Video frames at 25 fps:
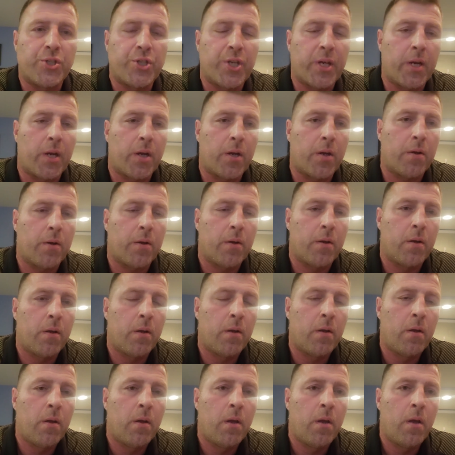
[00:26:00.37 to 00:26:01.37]
year.
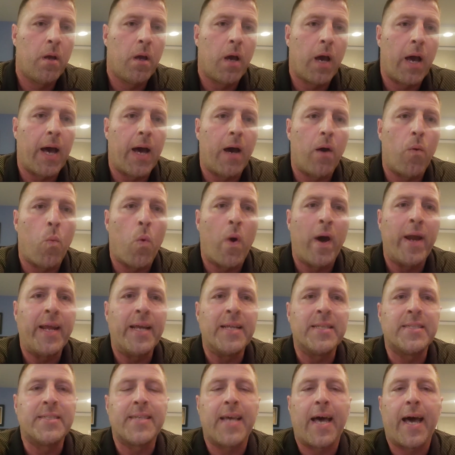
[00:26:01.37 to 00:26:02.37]
One
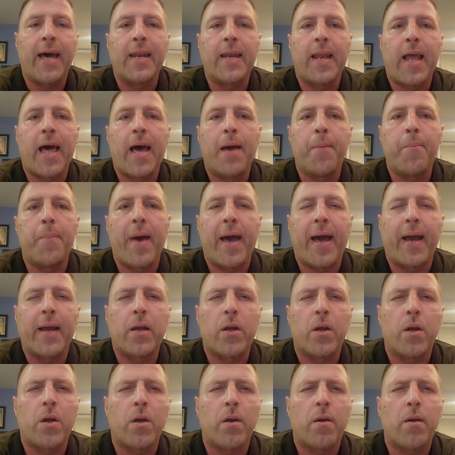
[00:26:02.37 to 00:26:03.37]
inside
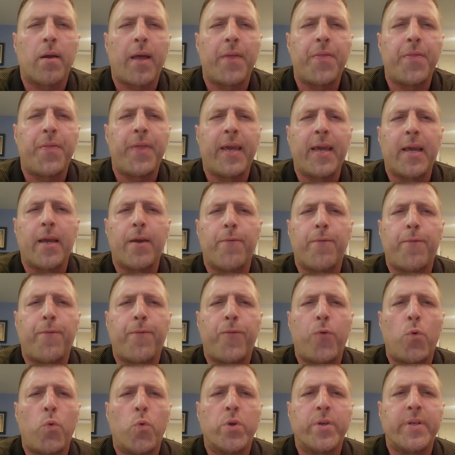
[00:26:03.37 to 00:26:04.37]
linebacker, I think
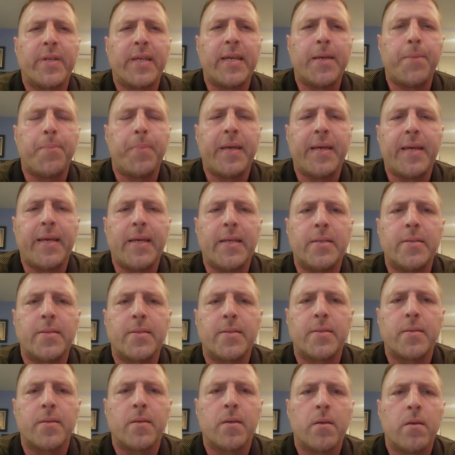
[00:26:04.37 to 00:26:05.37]
4
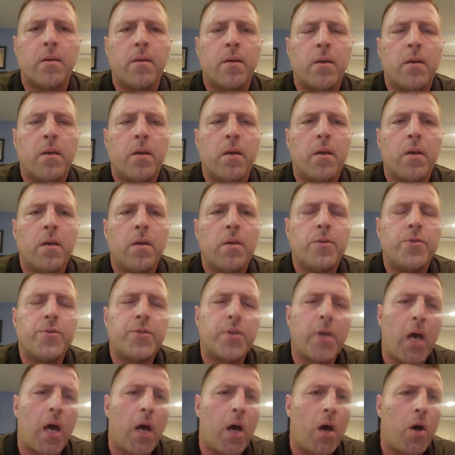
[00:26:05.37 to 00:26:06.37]
DBs.
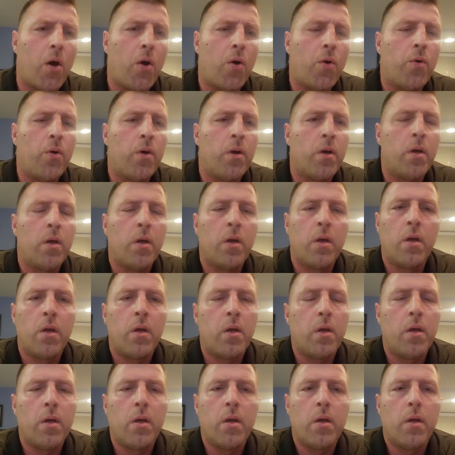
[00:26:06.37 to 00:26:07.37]
So
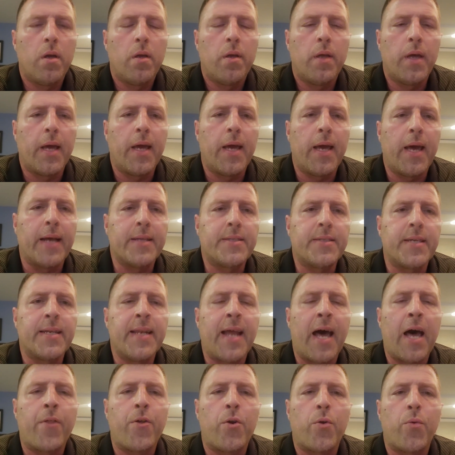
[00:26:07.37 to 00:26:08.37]
that's
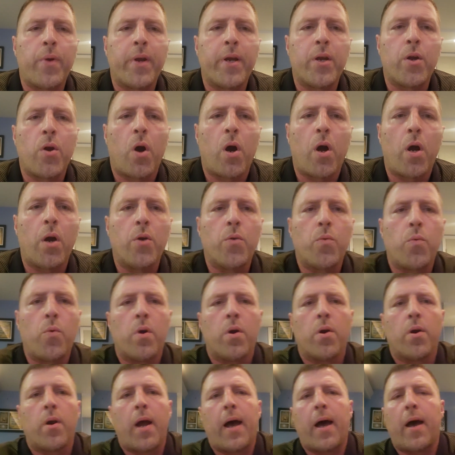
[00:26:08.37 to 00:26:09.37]
another regard
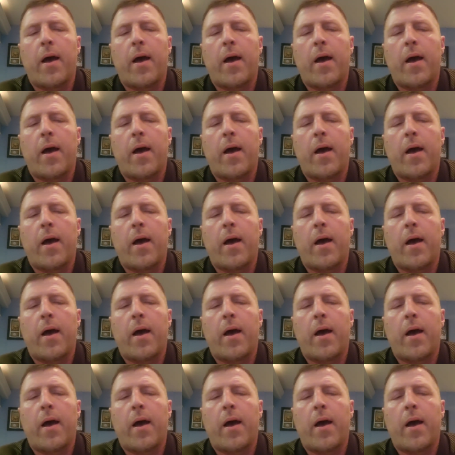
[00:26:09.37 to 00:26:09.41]
where,